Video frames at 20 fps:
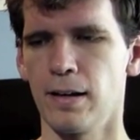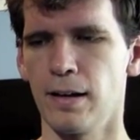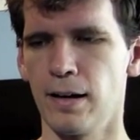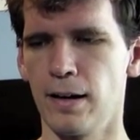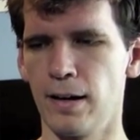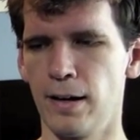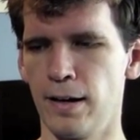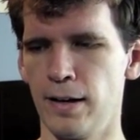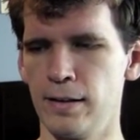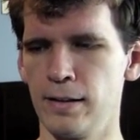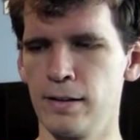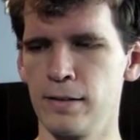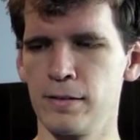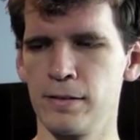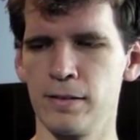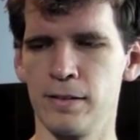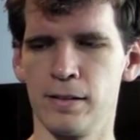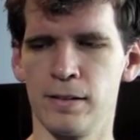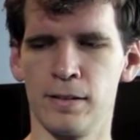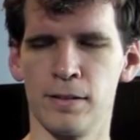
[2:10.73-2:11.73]
Uh,
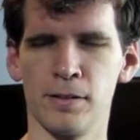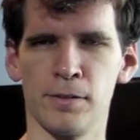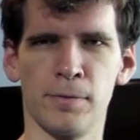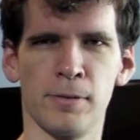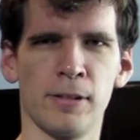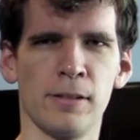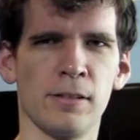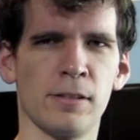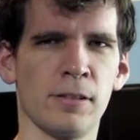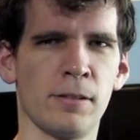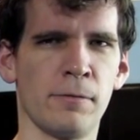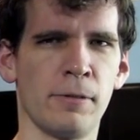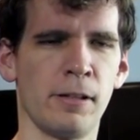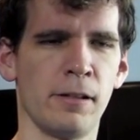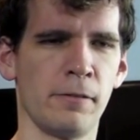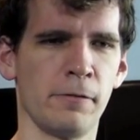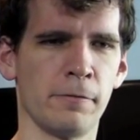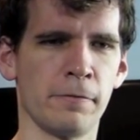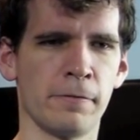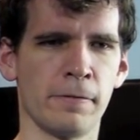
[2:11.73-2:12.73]
there, has been so
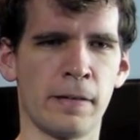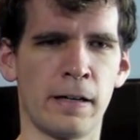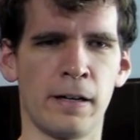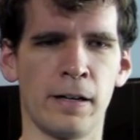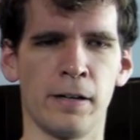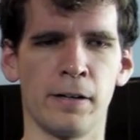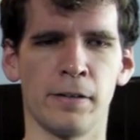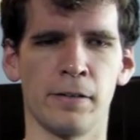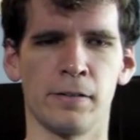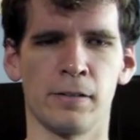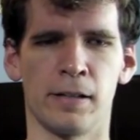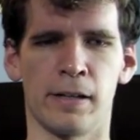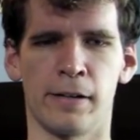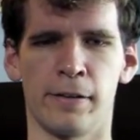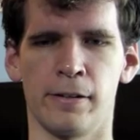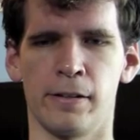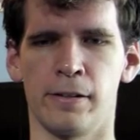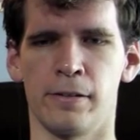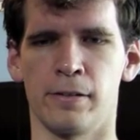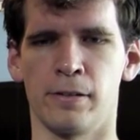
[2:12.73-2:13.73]
many fires
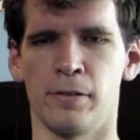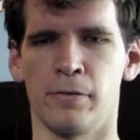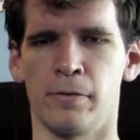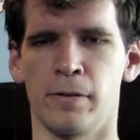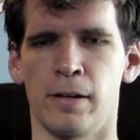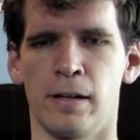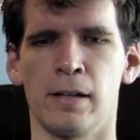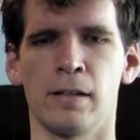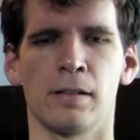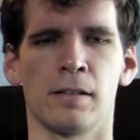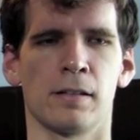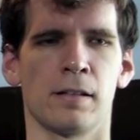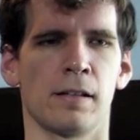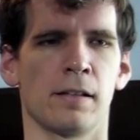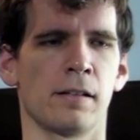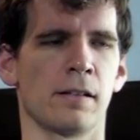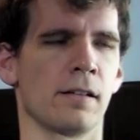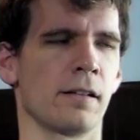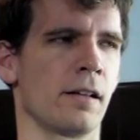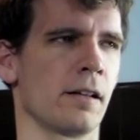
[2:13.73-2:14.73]
out here in the west
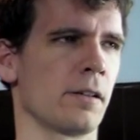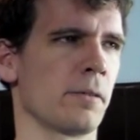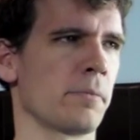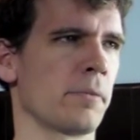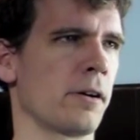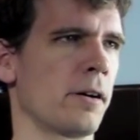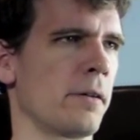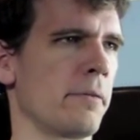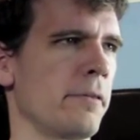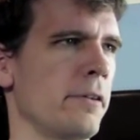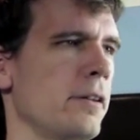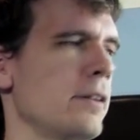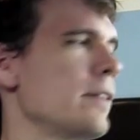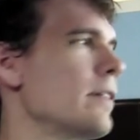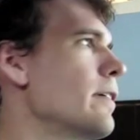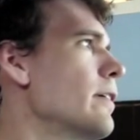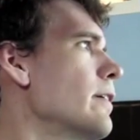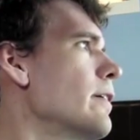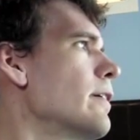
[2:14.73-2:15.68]
that that's probably